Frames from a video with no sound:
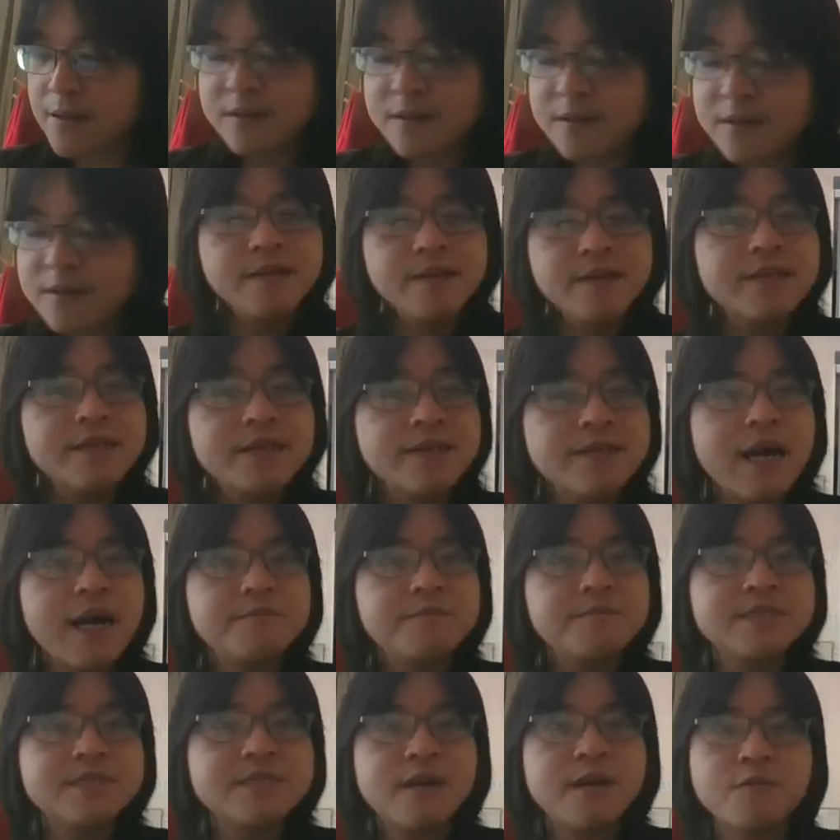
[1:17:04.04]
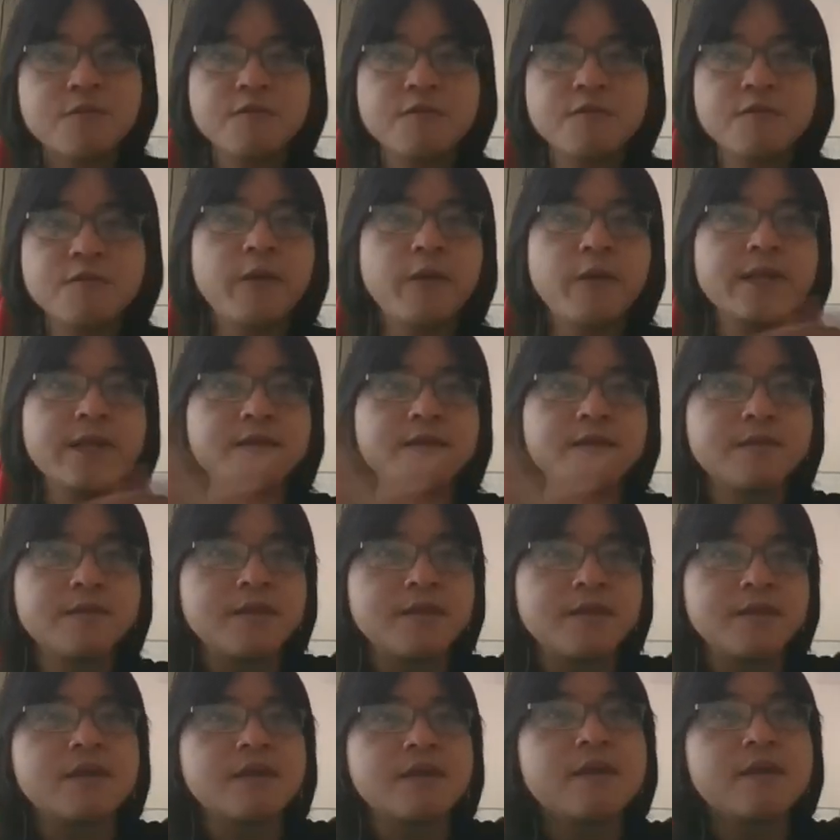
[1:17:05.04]
this comes out when
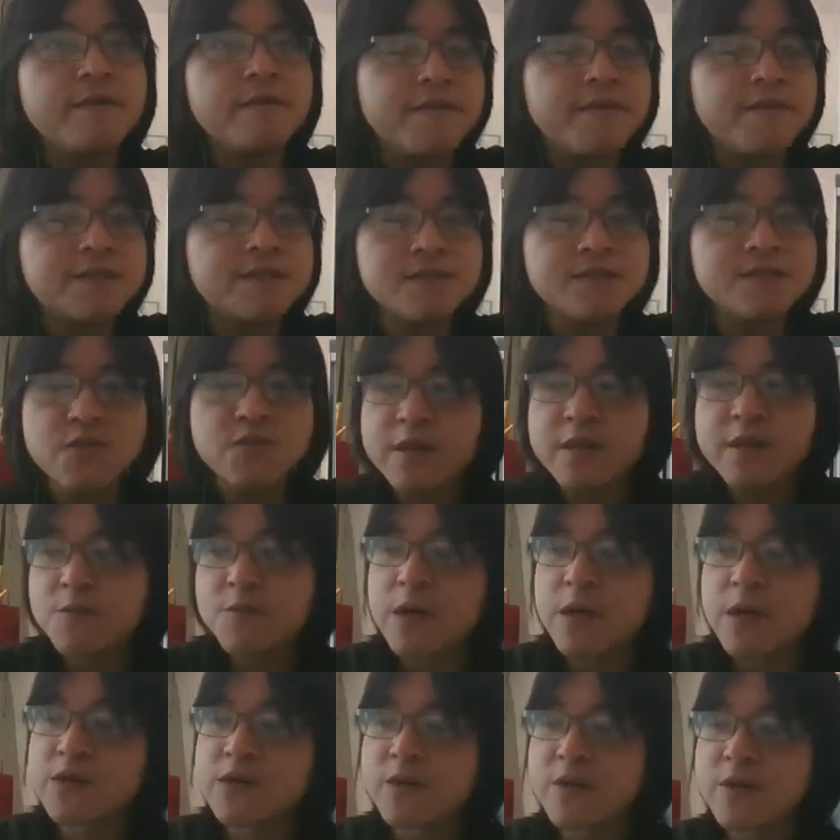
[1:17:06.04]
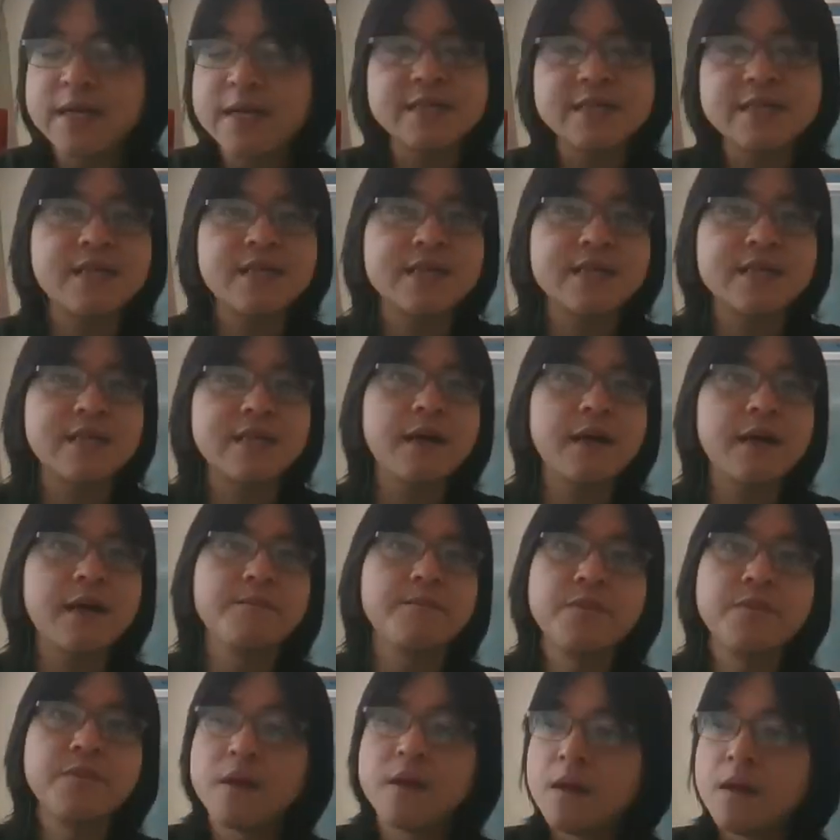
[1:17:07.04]
the physics student were doing this last time.
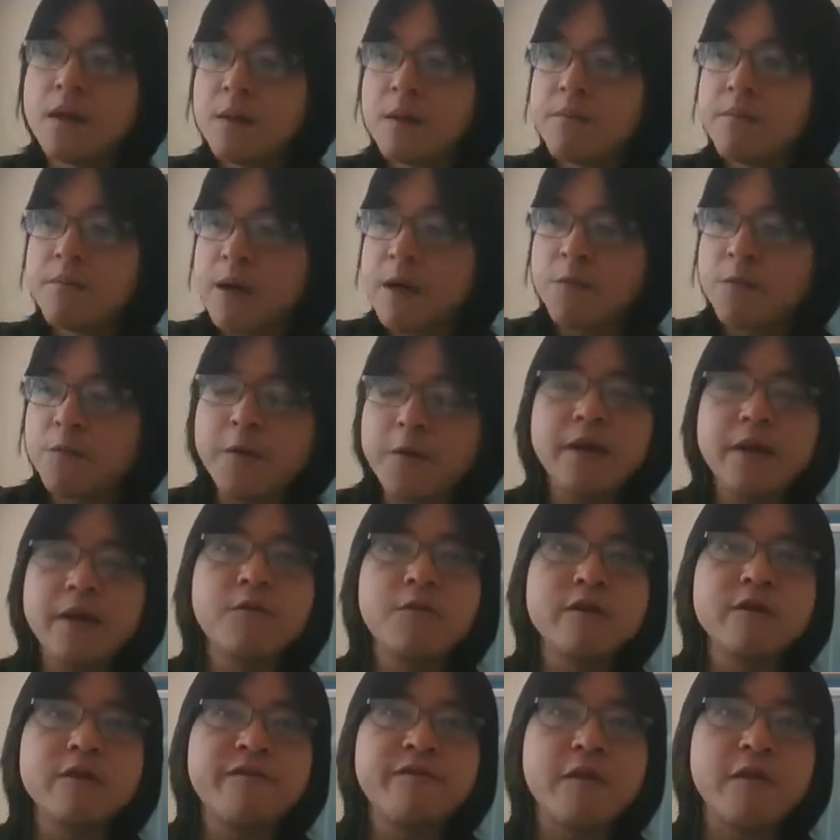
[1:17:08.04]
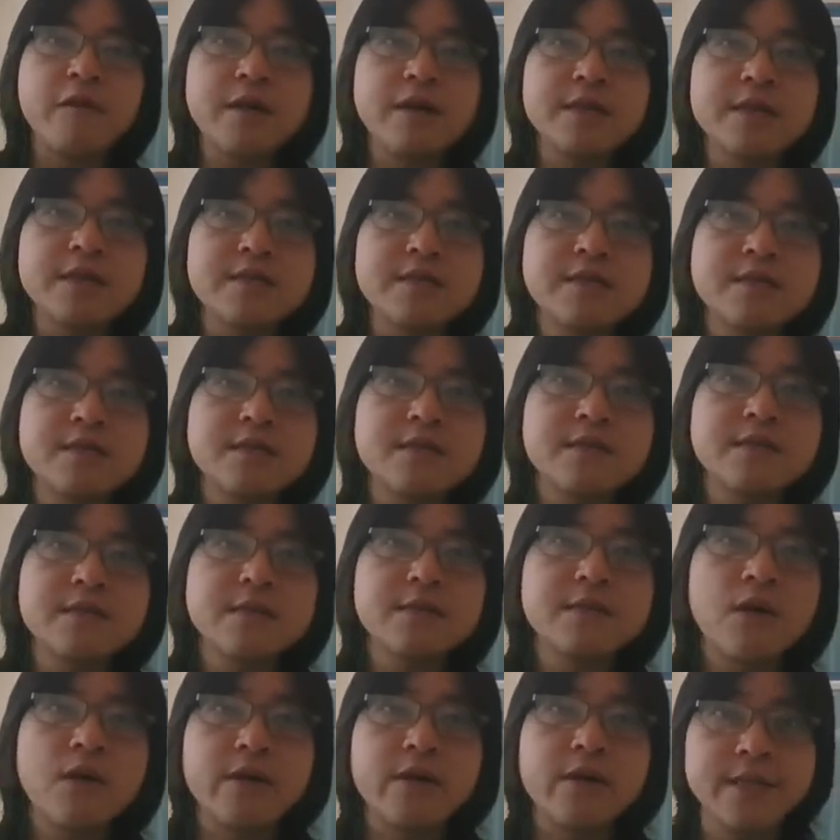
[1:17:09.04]
But we will focus
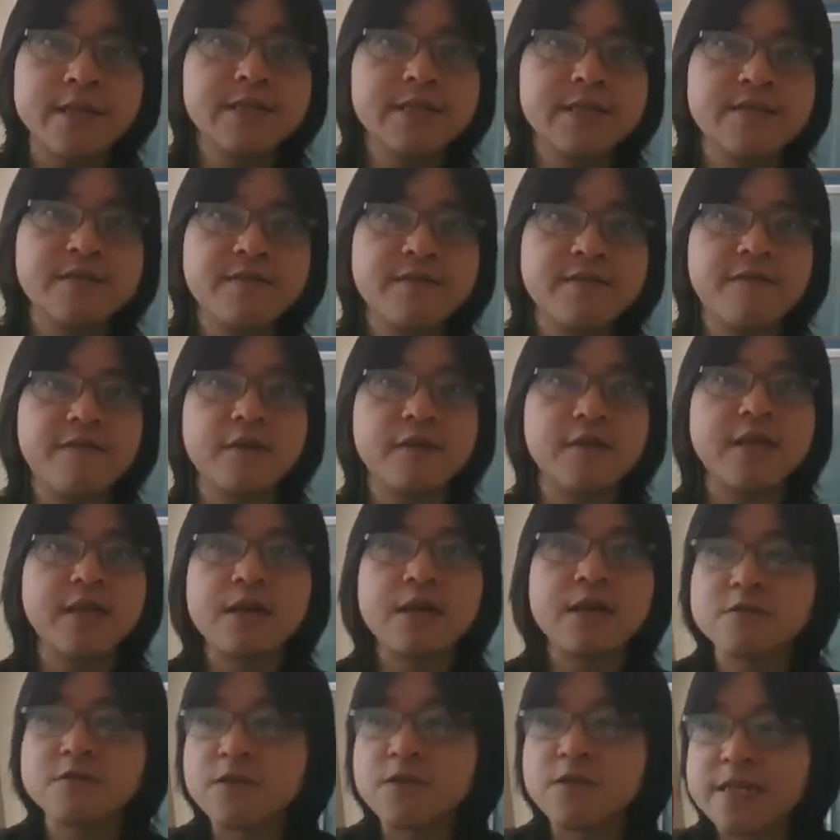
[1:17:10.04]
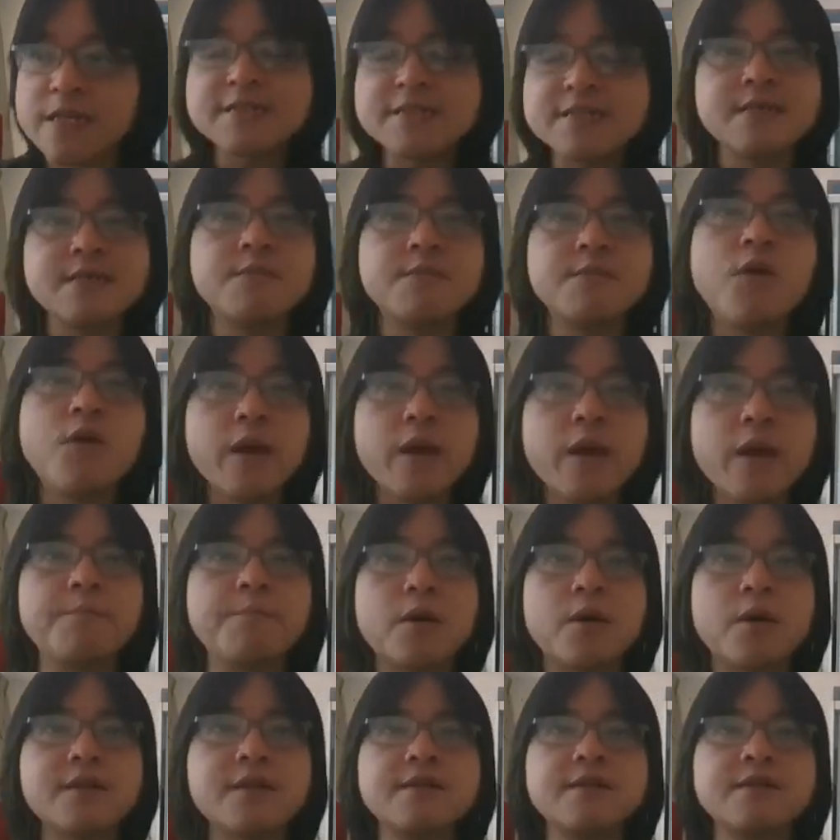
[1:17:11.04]
on this for now. So this is the more
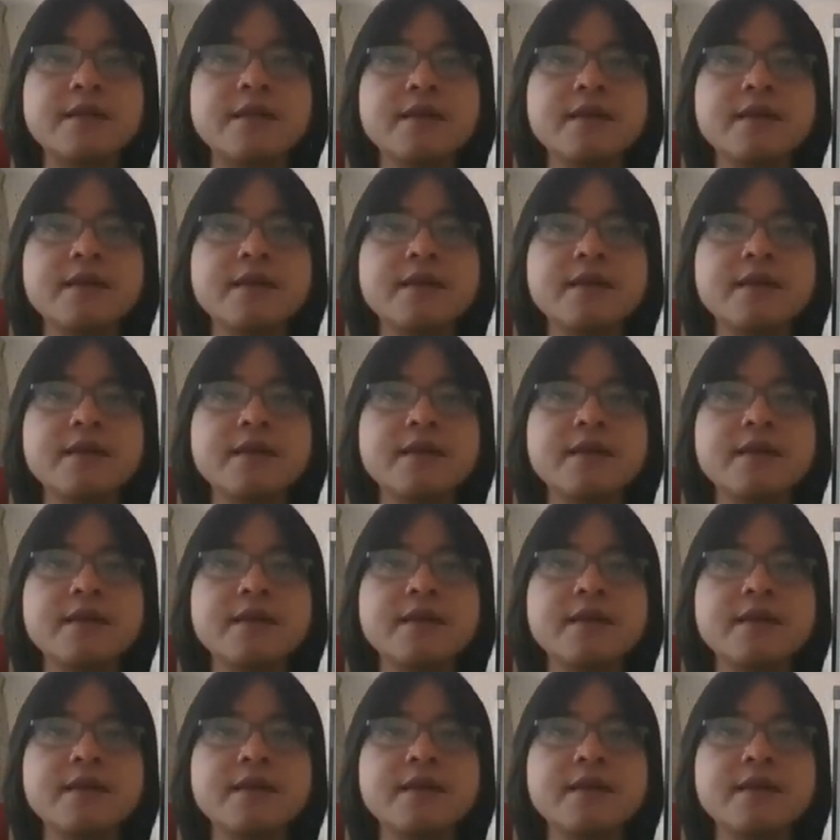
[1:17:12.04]
important thing,